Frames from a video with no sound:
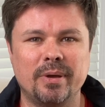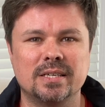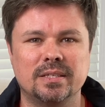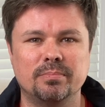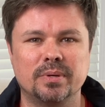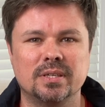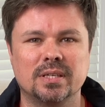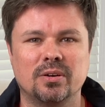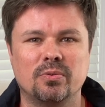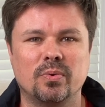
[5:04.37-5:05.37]
hesitant because
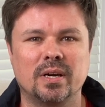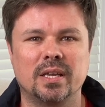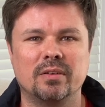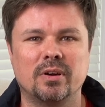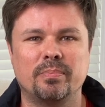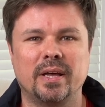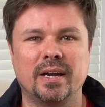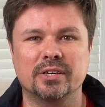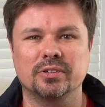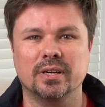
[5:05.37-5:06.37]
I don't want to give up
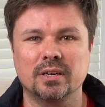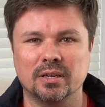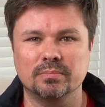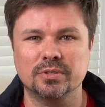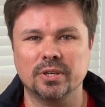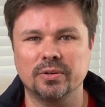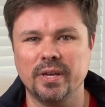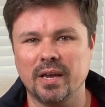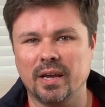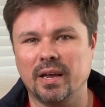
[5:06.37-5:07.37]
that extra income. So
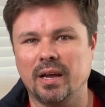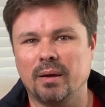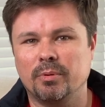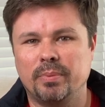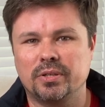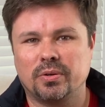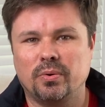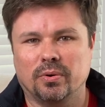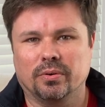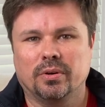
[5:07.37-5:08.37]
yeah, I'm a bit
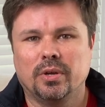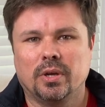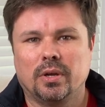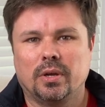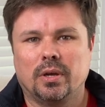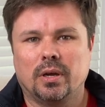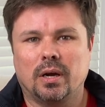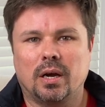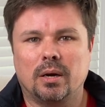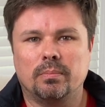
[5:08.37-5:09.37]
torn.
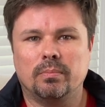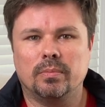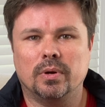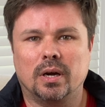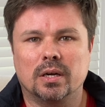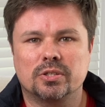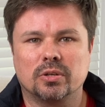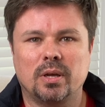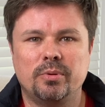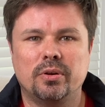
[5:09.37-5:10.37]

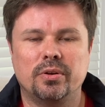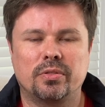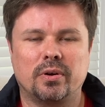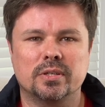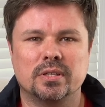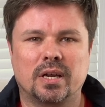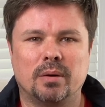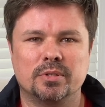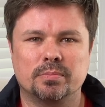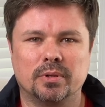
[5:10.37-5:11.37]
So let me know your thoughts in the
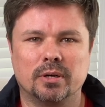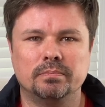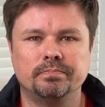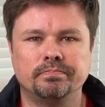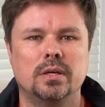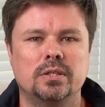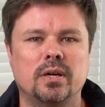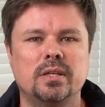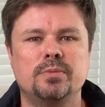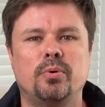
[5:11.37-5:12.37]
comments below.
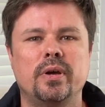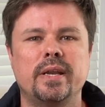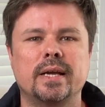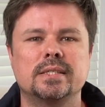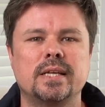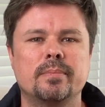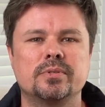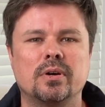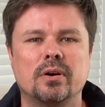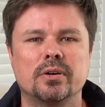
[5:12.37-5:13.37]
So at this point, next
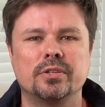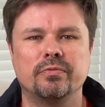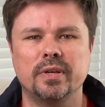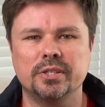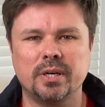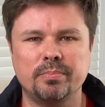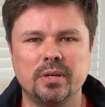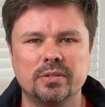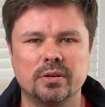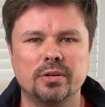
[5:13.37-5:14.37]
steps are to finish up
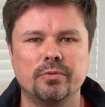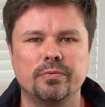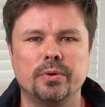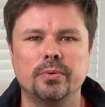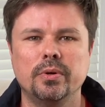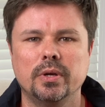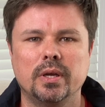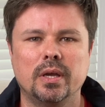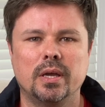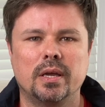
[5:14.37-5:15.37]
the attorney review,
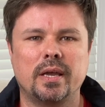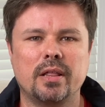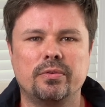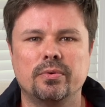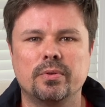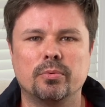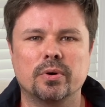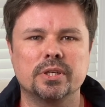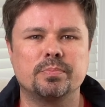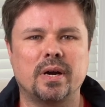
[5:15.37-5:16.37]
get through the
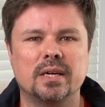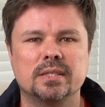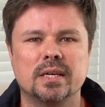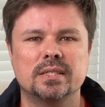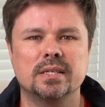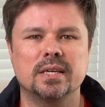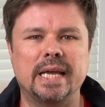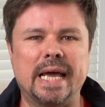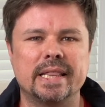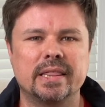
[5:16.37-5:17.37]
mortgage process, and to
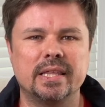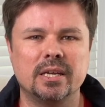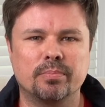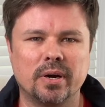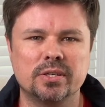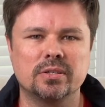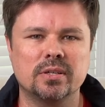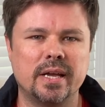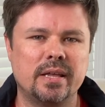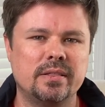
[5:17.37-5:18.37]
get the
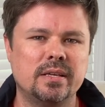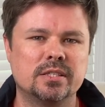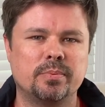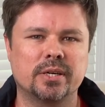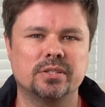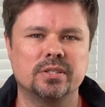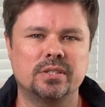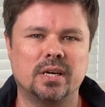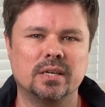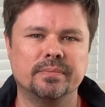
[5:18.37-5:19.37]
appraisal and the inspections
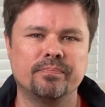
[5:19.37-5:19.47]
done.